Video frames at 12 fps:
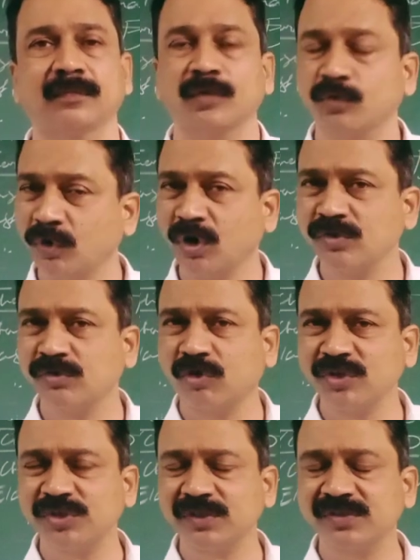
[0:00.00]
You are also
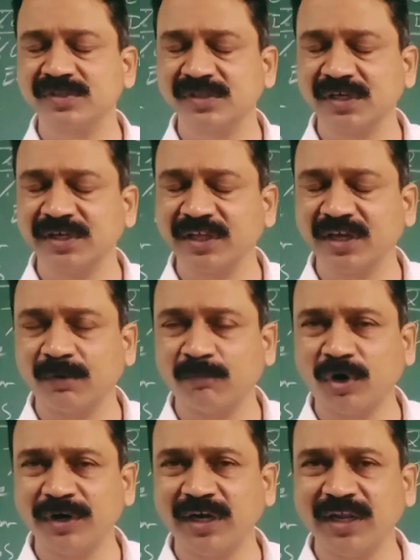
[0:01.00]
watching certain
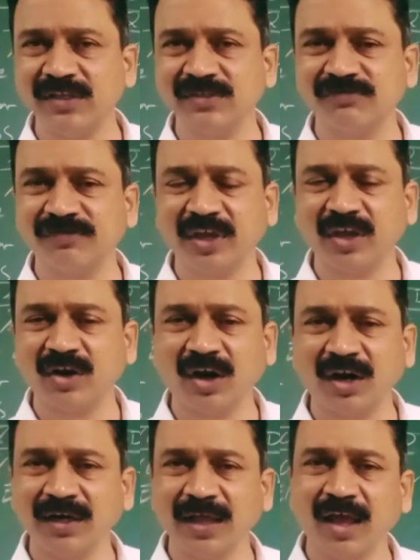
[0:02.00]
commodities we
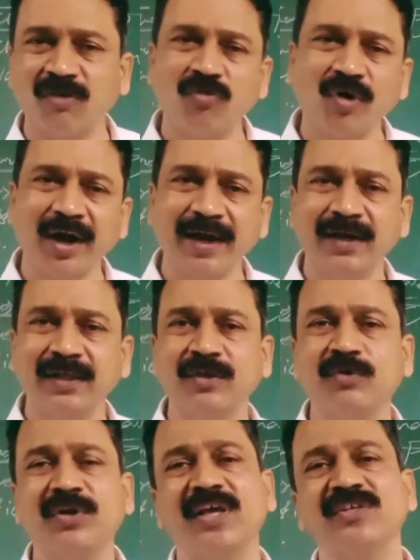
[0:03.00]
cannot avoid
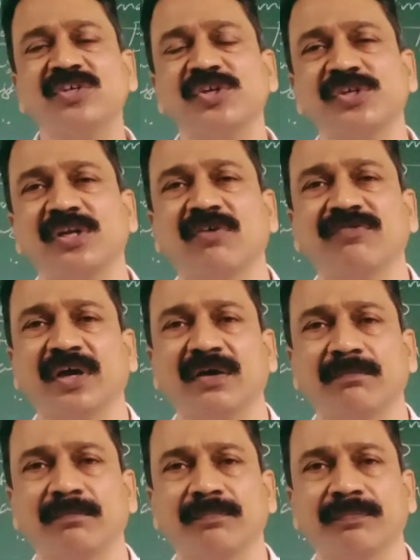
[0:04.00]
utilization of
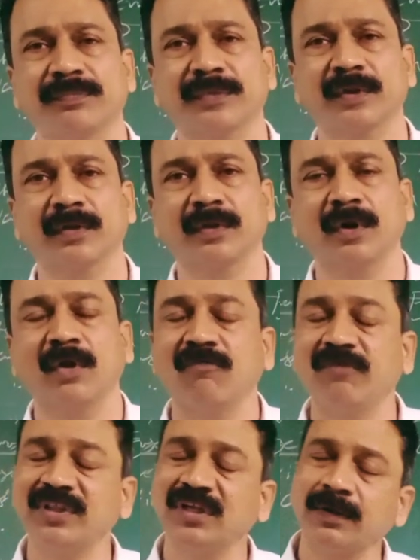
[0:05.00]
them.
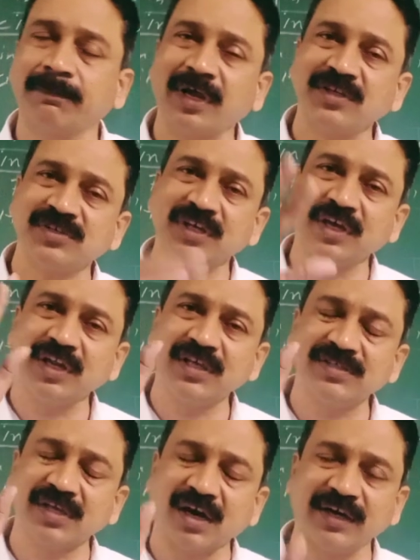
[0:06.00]
Whether the price
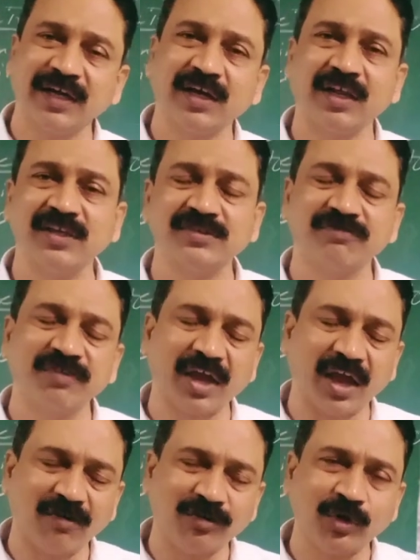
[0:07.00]
increase or decrease, we
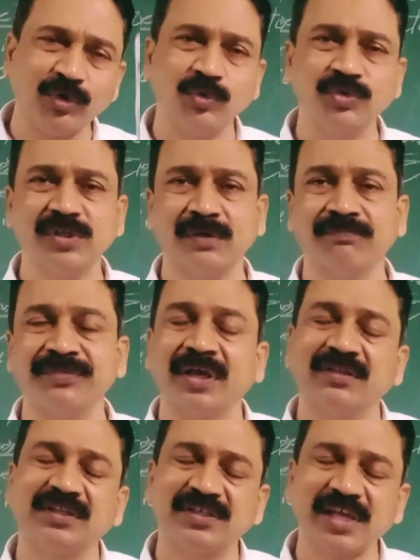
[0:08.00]
have to use
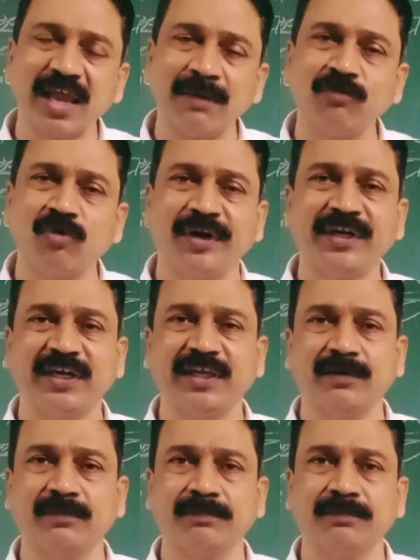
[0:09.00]
the same quantity.